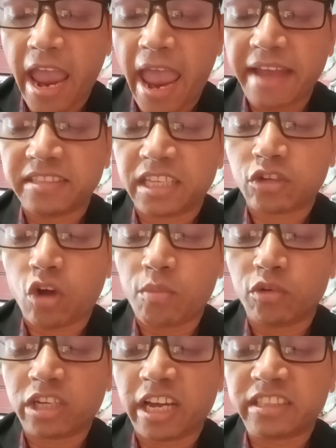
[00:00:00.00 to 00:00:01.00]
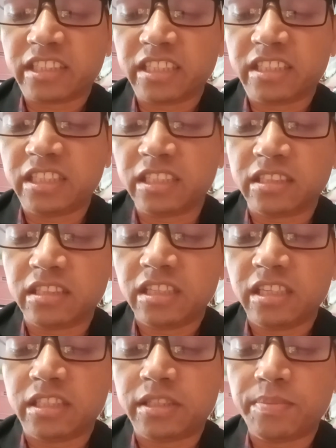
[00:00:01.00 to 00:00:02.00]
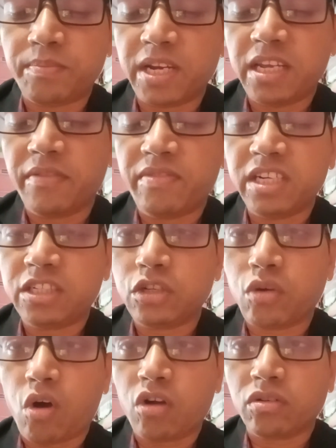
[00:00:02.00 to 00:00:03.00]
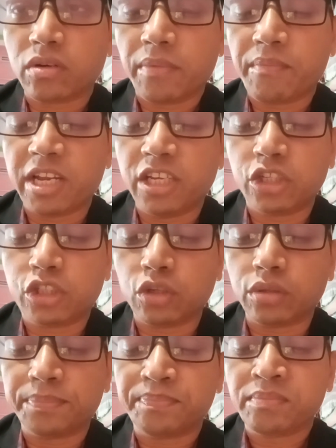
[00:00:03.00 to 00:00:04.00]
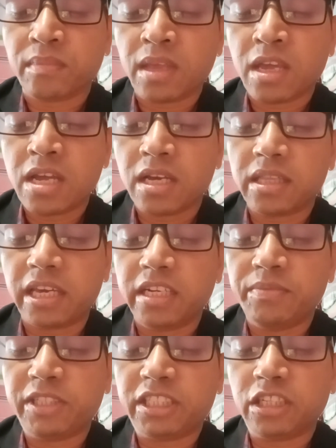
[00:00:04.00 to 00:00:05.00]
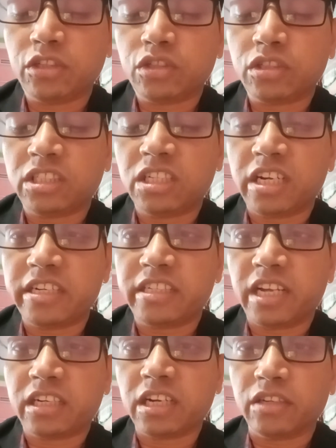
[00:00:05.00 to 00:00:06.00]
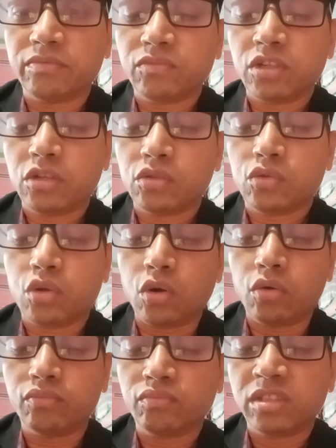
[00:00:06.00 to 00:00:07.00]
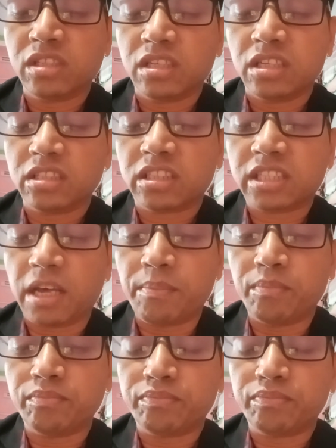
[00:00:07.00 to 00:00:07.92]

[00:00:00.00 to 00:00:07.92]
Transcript: and their common characteristics is variability or variation. The investigators generate data through some